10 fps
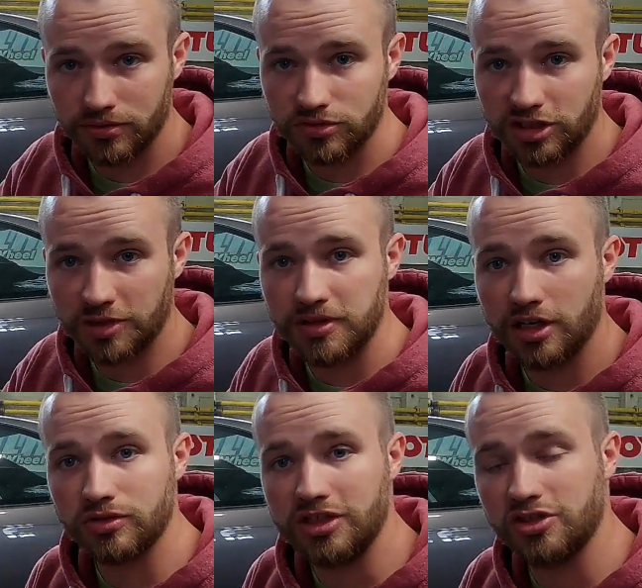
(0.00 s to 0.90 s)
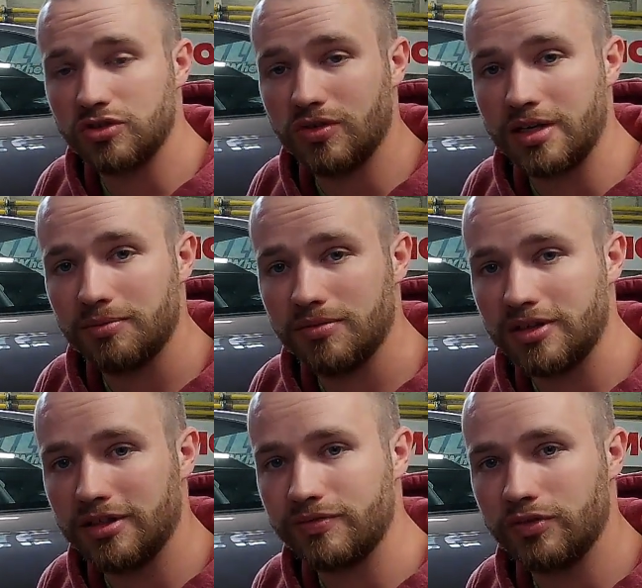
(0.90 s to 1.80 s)
check me out on Instagram and
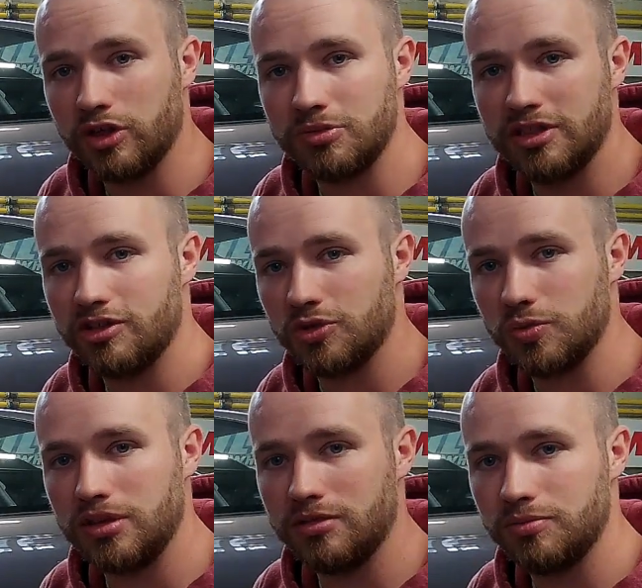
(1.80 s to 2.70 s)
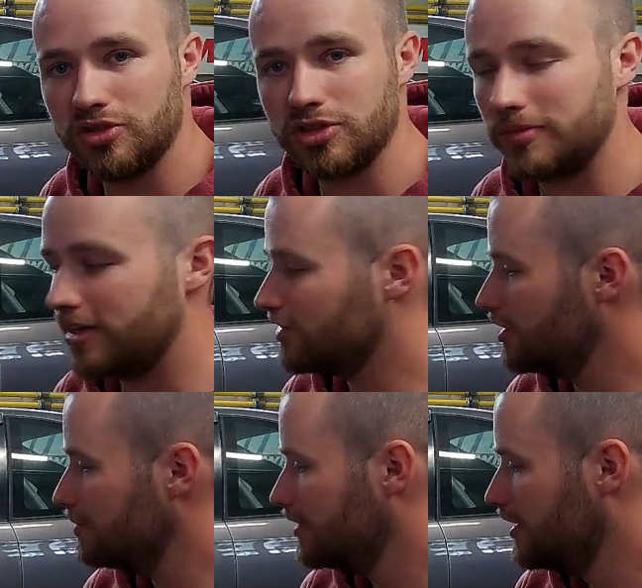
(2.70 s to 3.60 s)
then follow me there as well. Put some likes
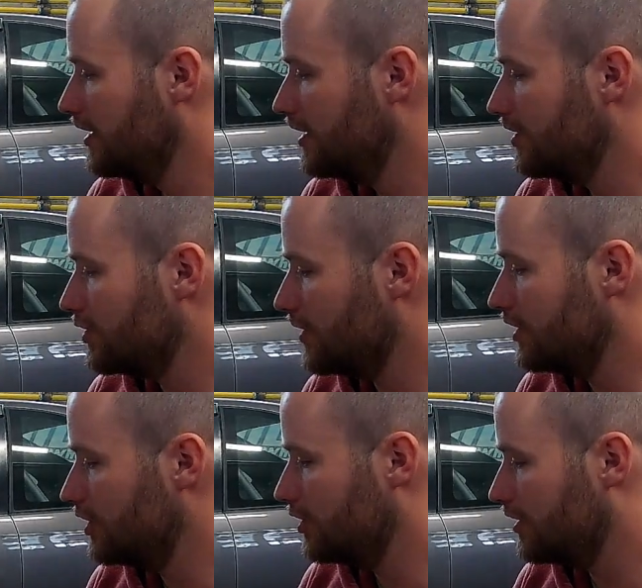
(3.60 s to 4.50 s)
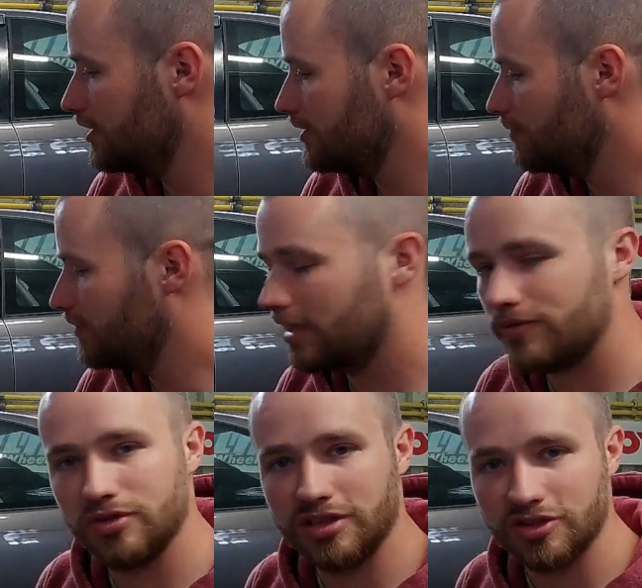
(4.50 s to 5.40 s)
up so I know I have
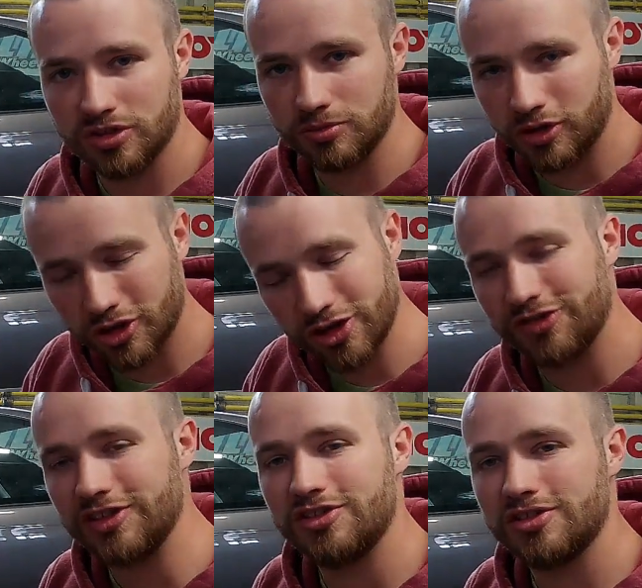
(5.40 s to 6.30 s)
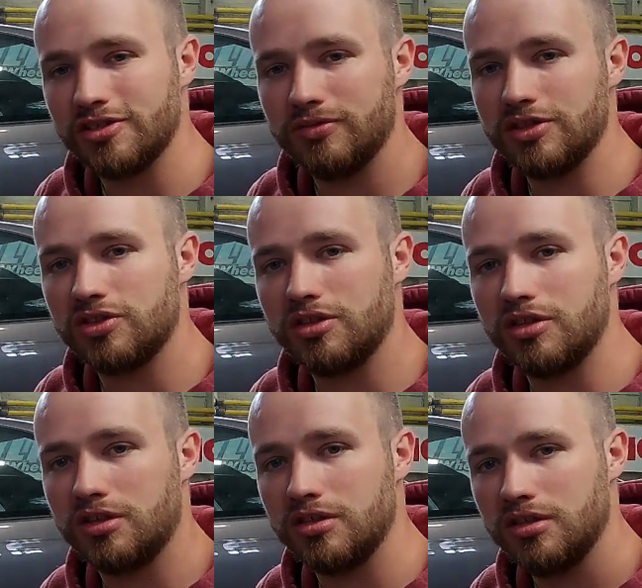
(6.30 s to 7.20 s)
to get some more content of this
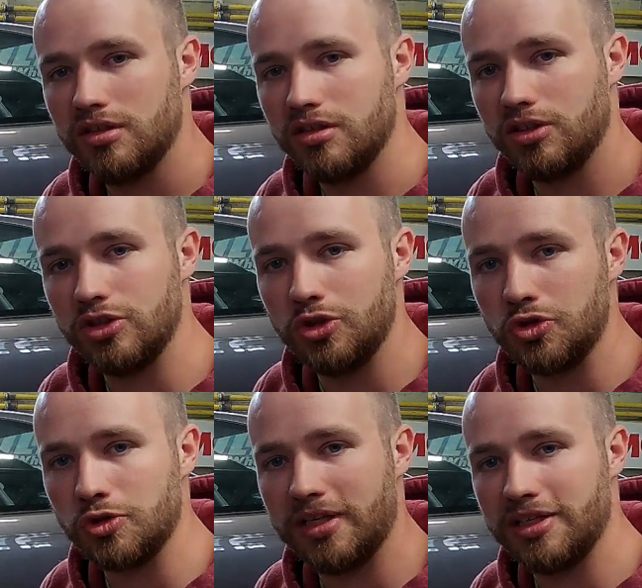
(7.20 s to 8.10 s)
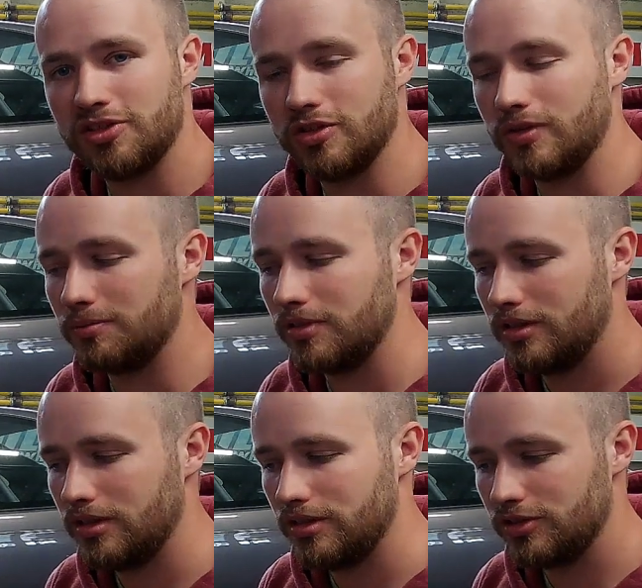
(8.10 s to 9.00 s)
car on YouTube and Instagram.
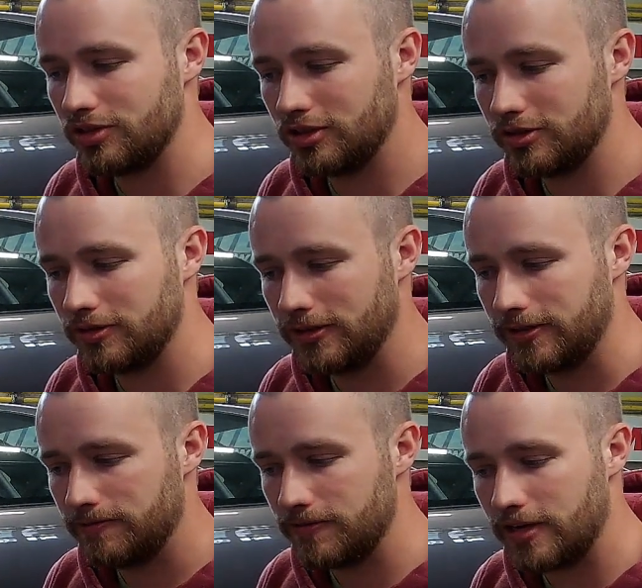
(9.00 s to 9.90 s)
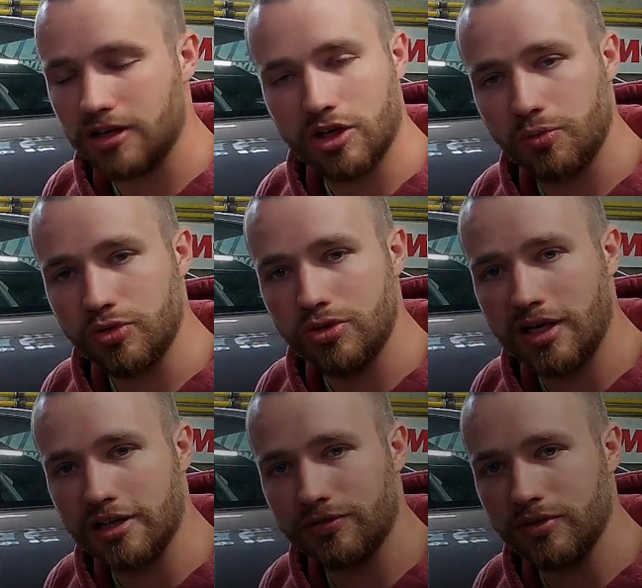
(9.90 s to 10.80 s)
So yeah, I hope you
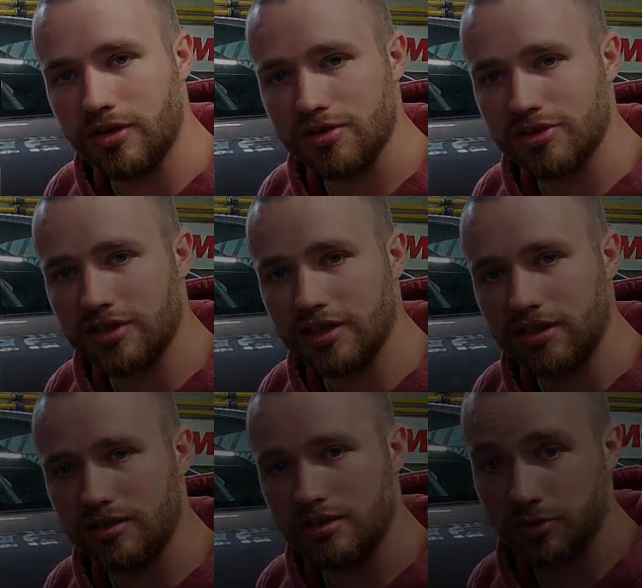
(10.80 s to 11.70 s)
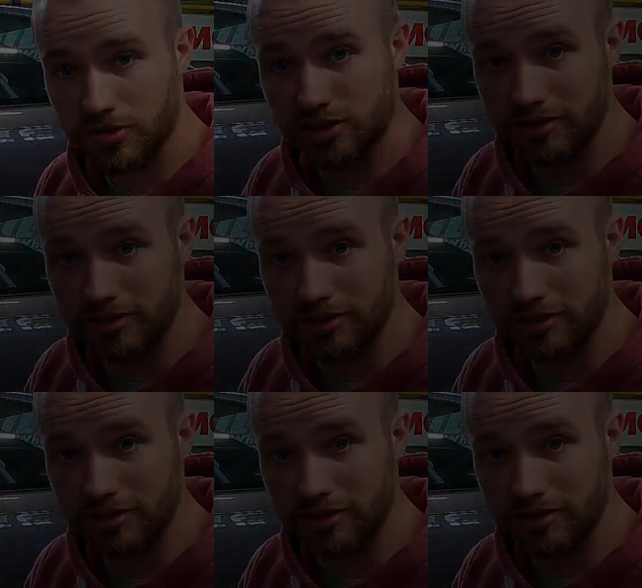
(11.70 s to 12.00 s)
like the vlogs and I hope to see you